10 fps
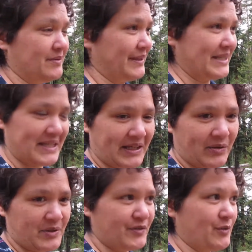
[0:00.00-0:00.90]
Like I said, I
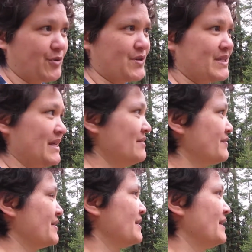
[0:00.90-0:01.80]
always feel more
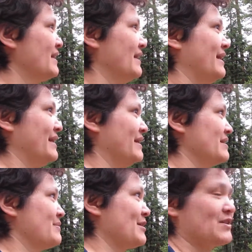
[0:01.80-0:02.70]
safe, and
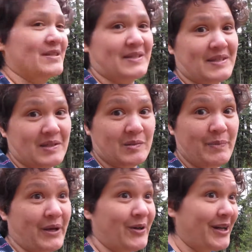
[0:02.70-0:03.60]
especially since this is
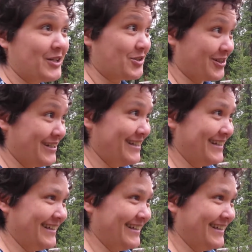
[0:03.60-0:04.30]
bear country,